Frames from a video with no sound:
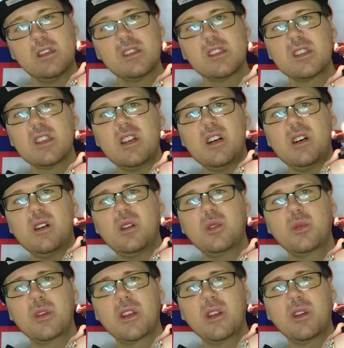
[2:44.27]
So
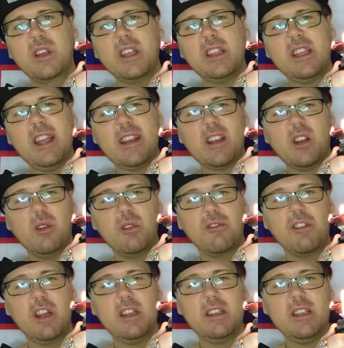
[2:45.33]
we're gonna get that going
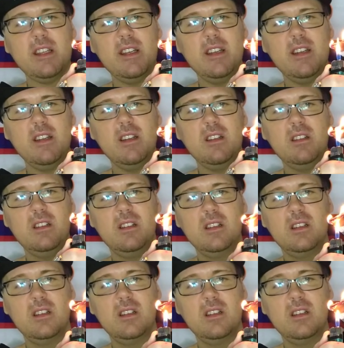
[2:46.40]
right there.